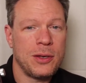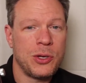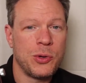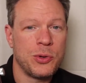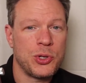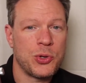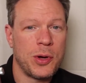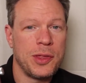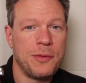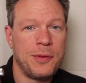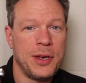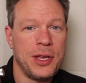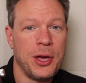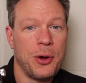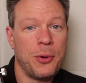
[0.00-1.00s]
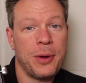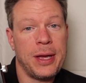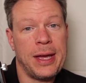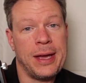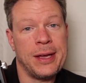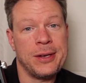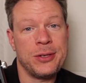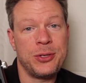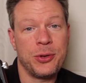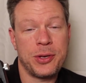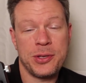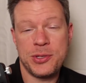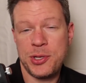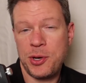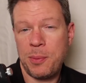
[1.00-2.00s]
you enjoyed the video and you'll
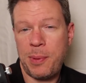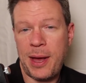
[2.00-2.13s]
consider